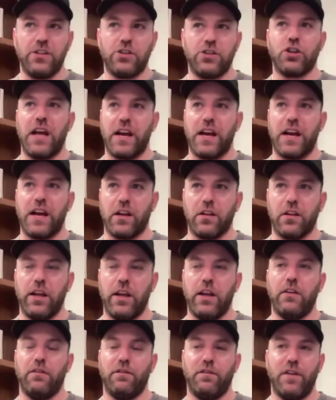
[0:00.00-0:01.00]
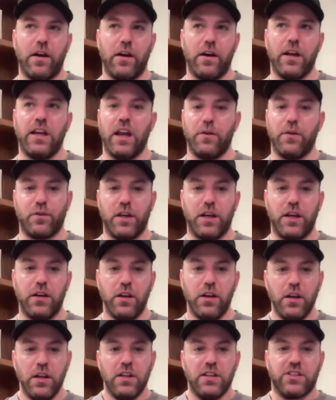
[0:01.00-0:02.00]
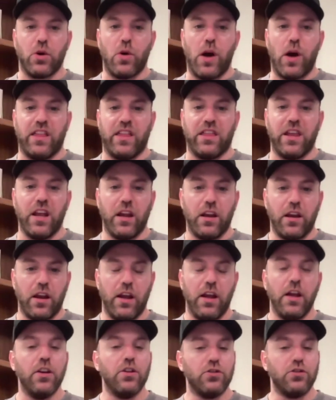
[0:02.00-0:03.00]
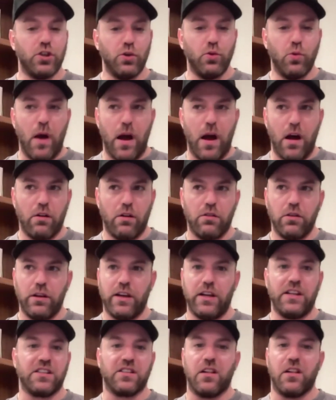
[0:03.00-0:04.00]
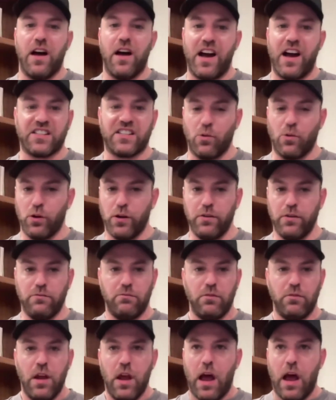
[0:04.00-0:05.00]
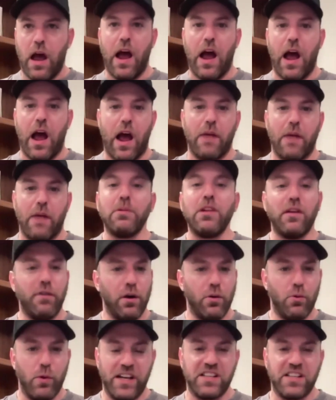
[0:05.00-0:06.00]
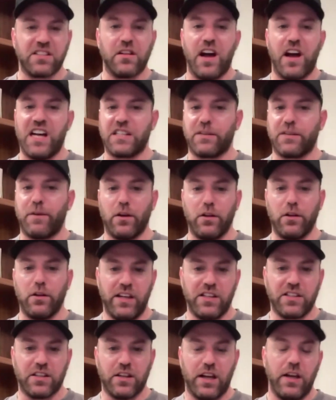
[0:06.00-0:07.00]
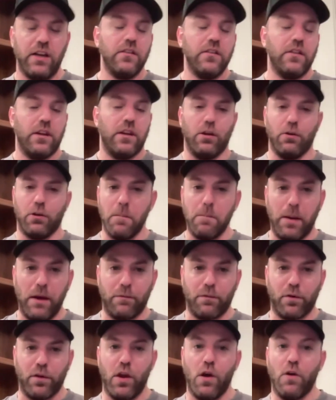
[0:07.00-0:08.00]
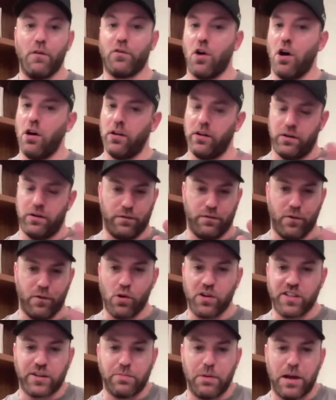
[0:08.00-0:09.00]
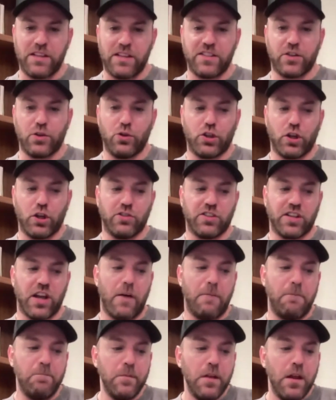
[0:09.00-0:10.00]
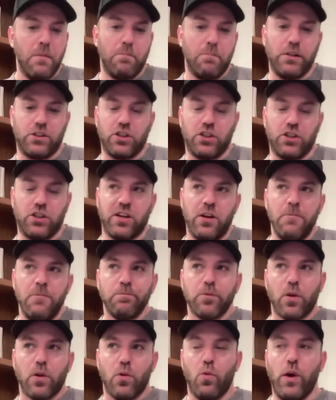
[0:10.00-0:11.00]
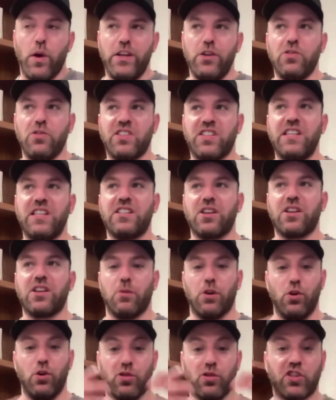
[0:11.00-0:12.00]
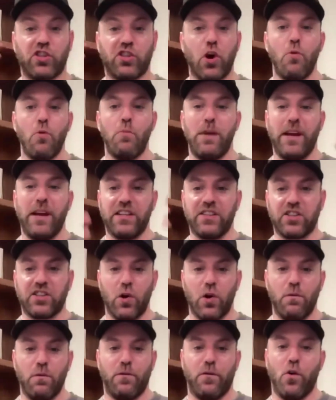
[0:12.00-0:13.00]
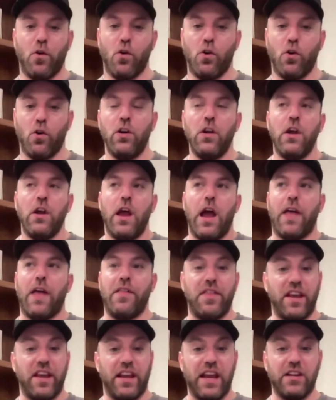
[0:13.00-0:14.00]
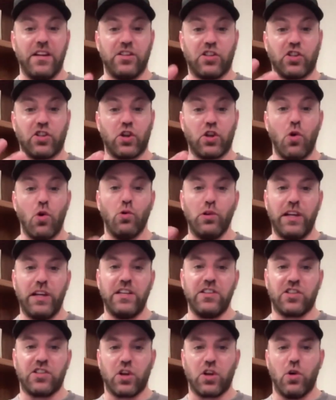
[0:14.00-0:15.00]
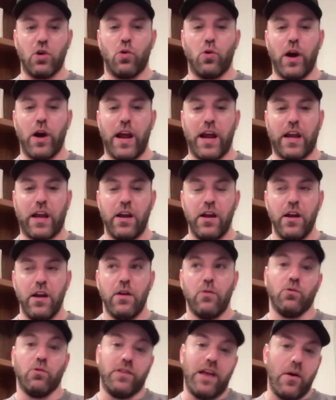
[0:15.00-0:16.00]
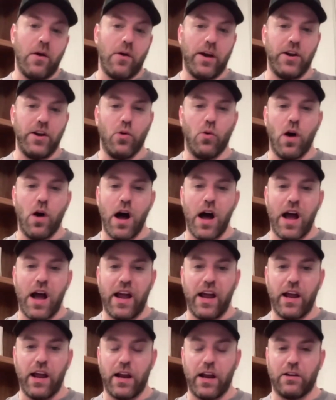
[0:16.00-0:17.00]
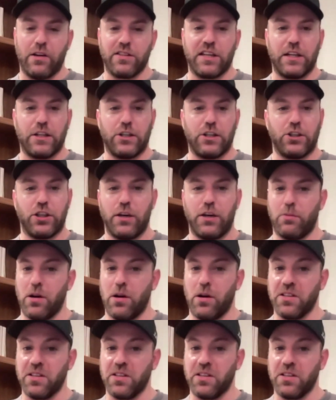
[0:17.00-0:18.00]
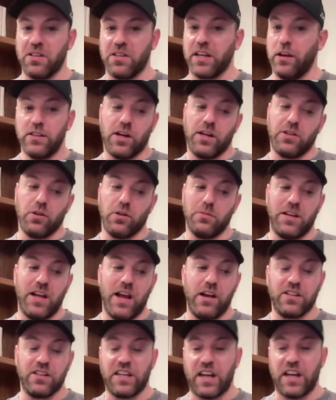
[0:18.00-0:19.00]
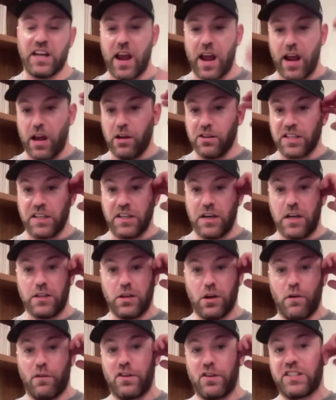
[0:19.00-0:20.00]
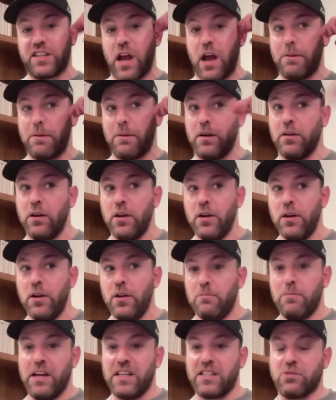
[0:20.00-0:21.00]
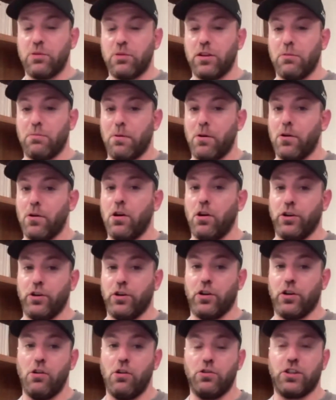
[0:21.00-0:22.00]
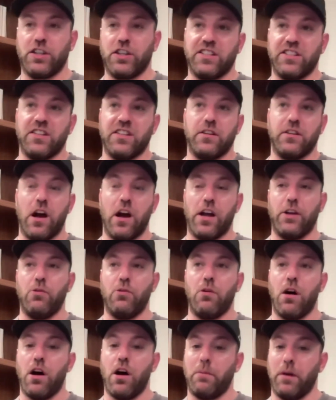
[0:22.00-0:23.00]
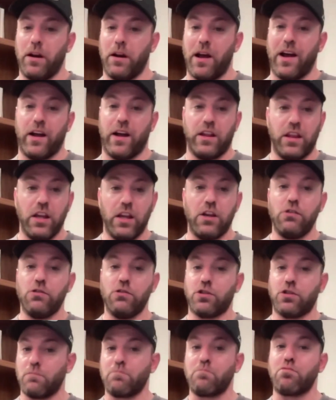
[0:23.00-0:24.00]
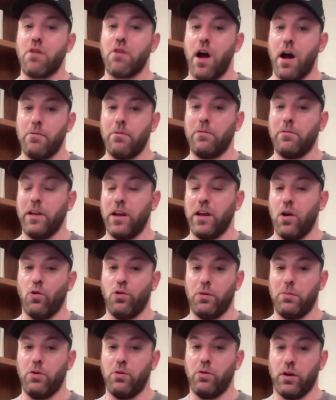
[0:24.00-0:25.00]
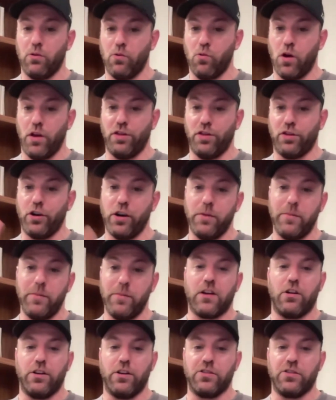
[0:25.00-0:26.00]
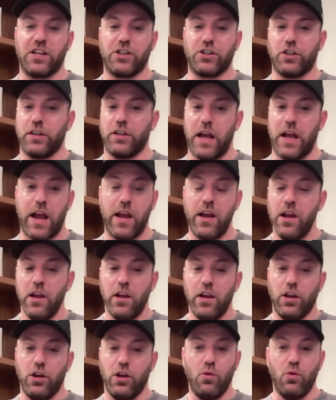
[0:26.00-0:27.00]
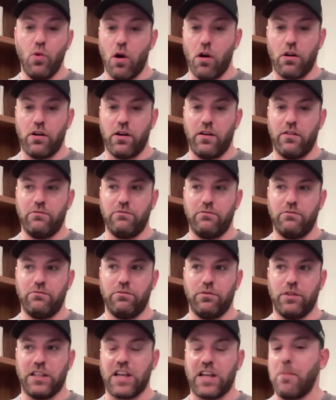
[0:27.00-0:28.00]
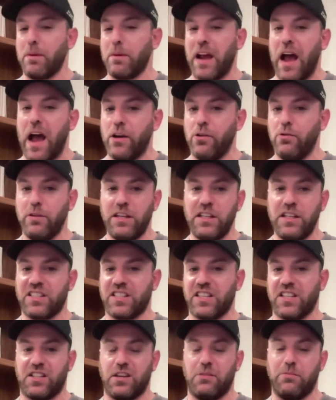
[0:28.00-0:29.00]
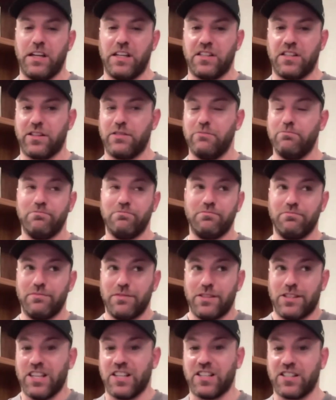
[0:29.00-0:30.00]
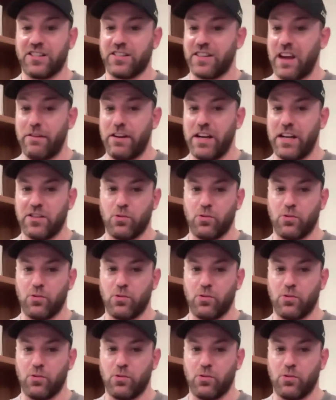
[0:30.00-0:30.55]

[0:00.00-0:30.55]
is genetically very gifted. So I think he'll do well in his class. I believe he'll win his class fairly easily. He'll compete for the overall. It of course depends who shows up. But just when you see someone who's so big, so full, and then they get so lean so quick, well, now I know why. And I was like, shit, bro. I was like, so I told him today, I was like, hey, not to overstep and mess with the protocol your coach has got you on, but I think you should probably only be doing 1 30-minute cardio session today. You aren't the type of guy who needs 60 minutes 6-7